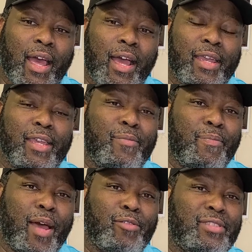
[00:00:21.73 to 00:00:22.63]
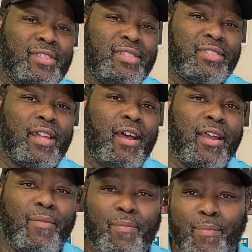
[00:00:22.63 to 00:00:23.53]
I am about to
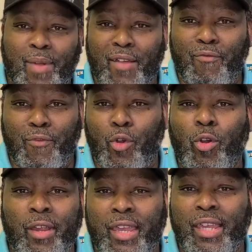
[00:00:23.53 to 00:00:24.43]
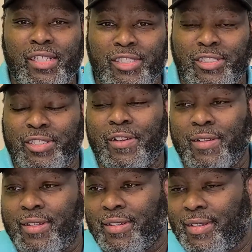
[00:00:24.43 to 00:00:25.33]
start my Forex
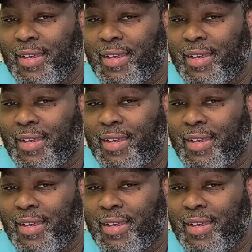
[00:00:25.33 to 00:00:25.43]
journey.